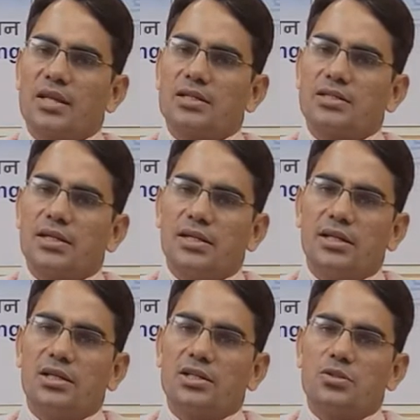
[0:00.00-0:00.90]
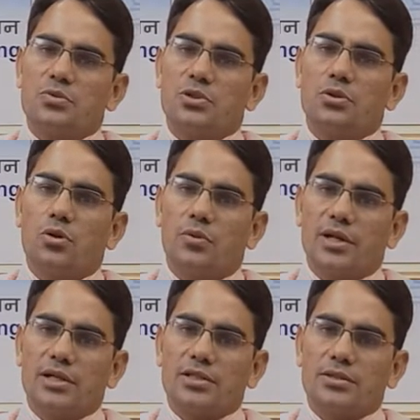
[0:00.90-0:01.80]
selling and distribution
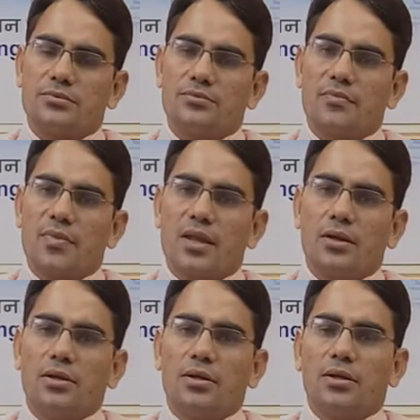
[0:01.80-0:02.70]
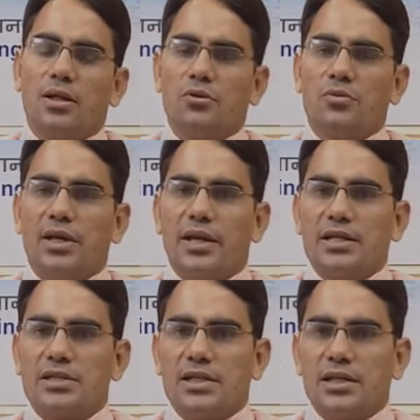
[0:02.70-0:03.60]
overheads. Now, we
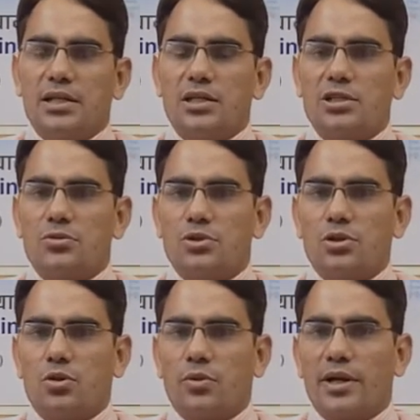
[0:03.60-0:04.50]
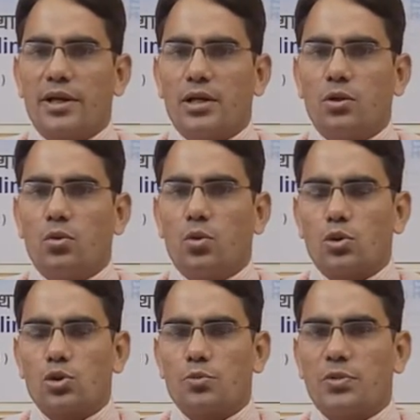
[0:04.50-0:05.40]
add selling and distribution overhead to
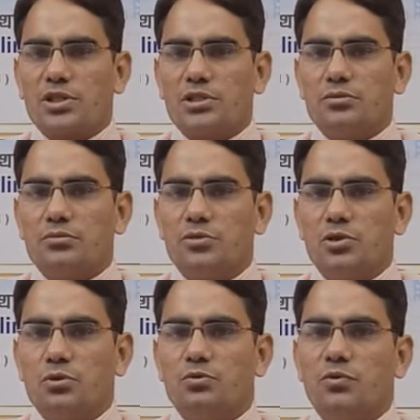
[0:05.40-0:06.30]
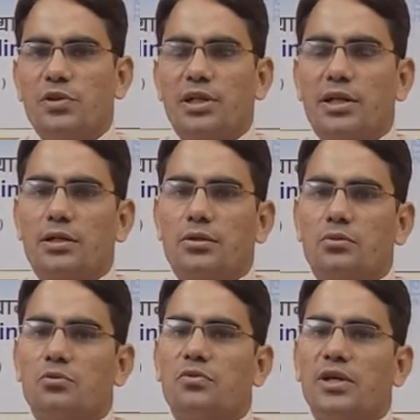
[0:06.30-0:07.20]
cost of production, we will get
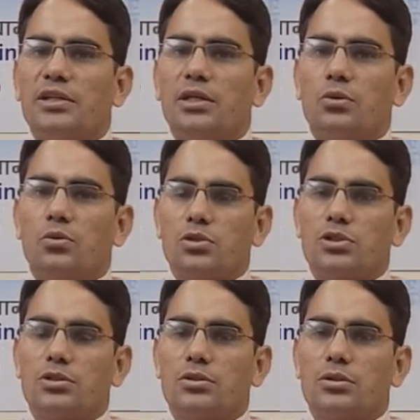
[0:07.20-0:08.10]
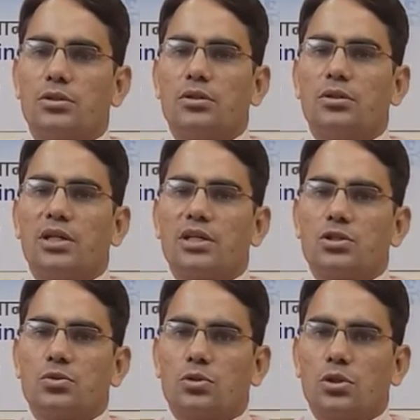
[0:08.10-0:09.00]
final cost that
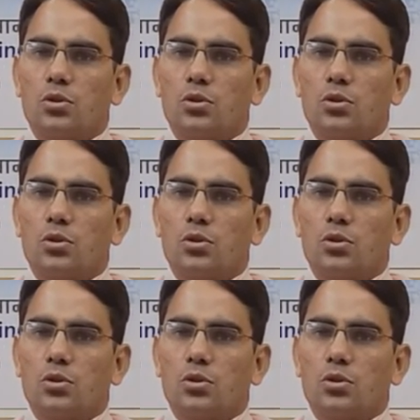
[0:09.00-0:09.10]
is total